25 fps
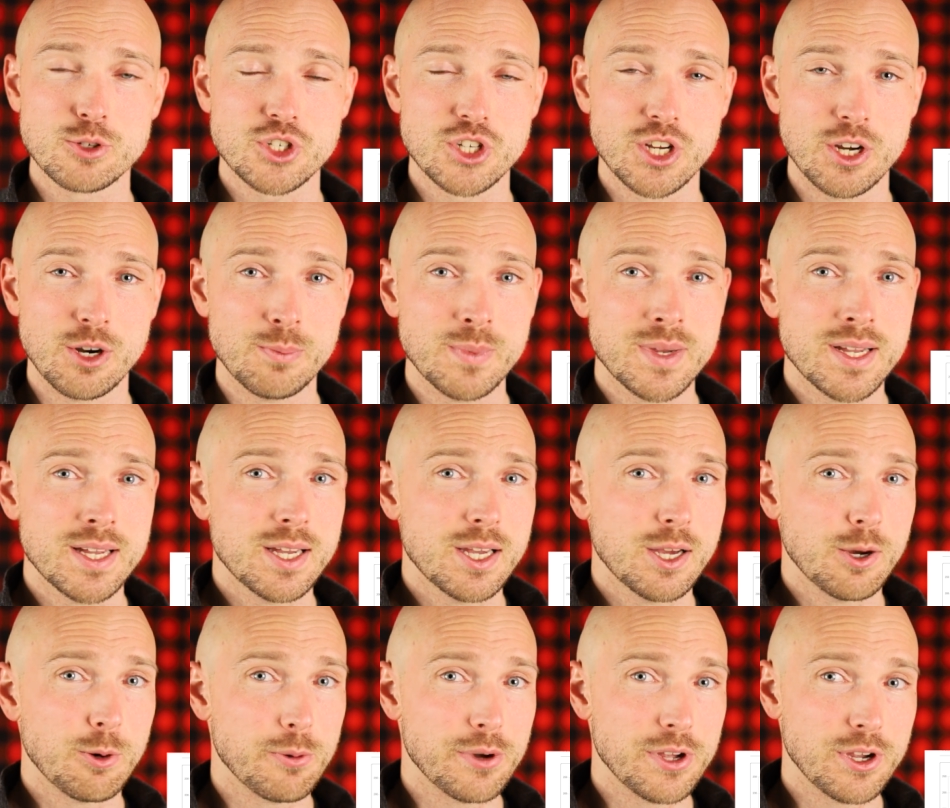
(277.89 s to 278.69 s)
So
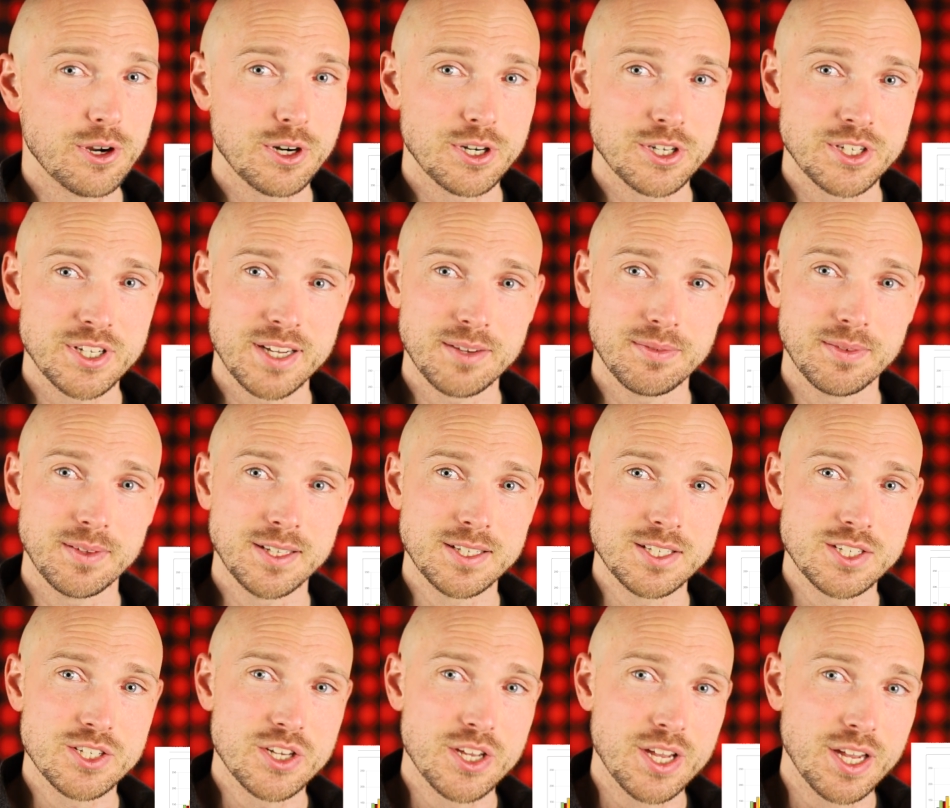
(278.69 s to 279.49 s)
we are
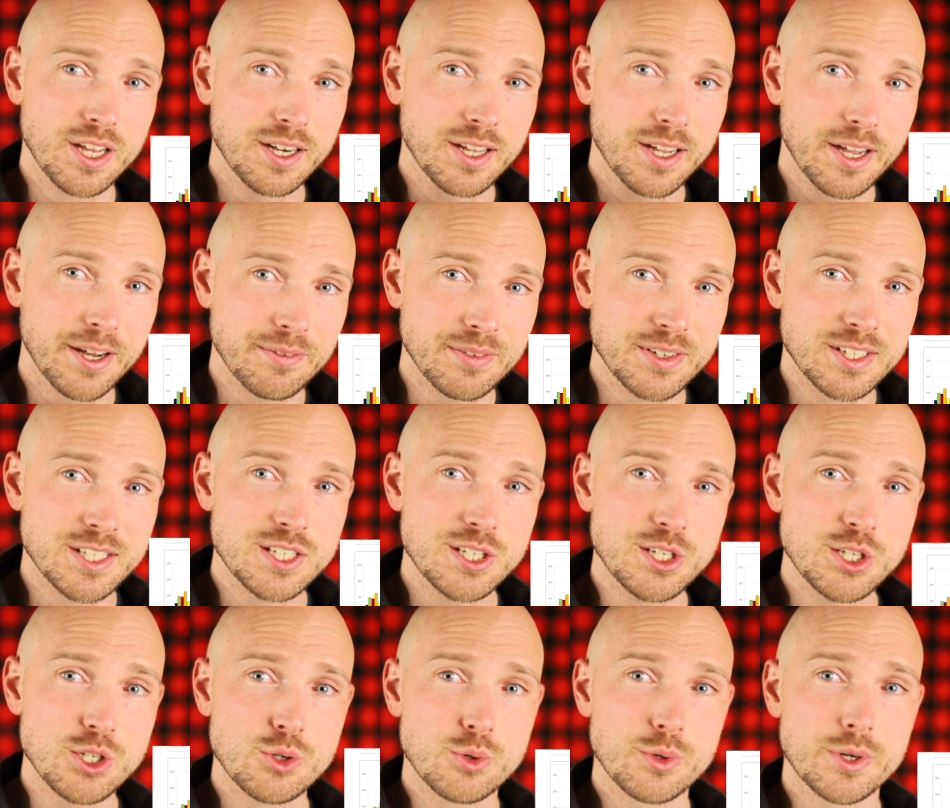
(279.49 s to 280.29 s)
definitely seeing kind of a
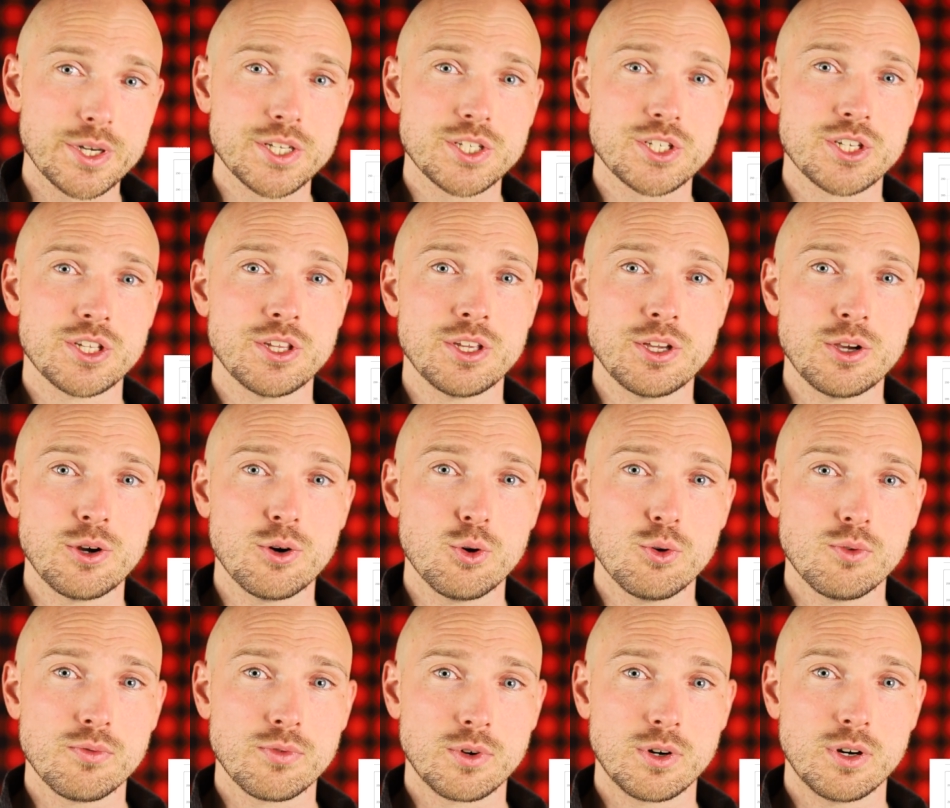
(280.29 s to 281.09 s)
decrease in the
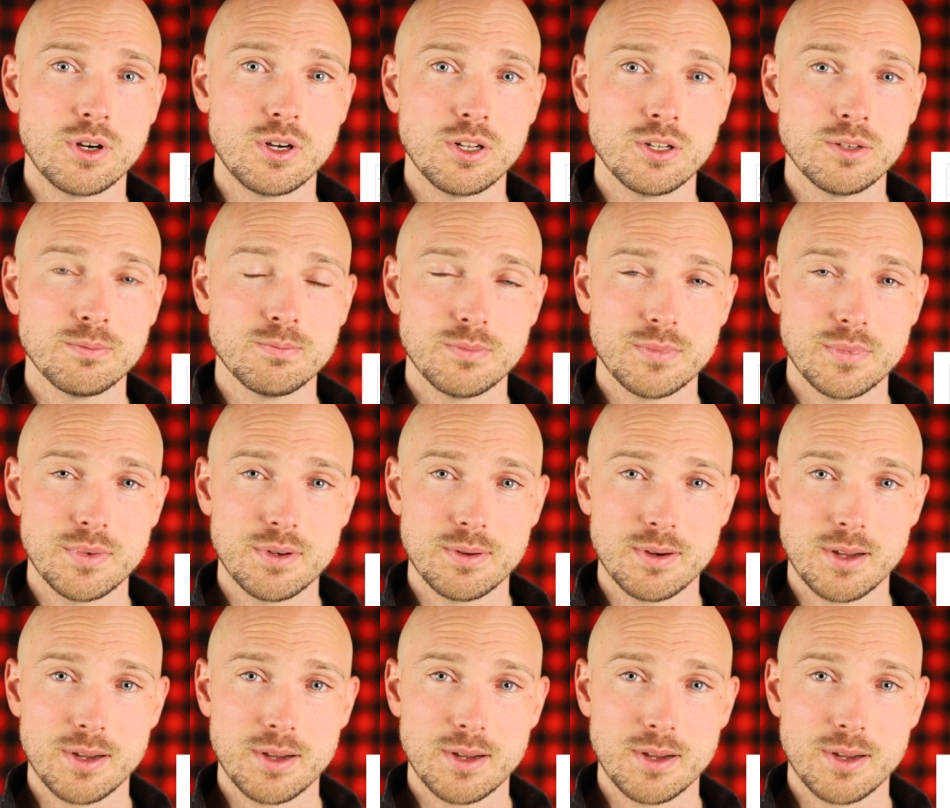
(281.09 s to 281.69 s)
overall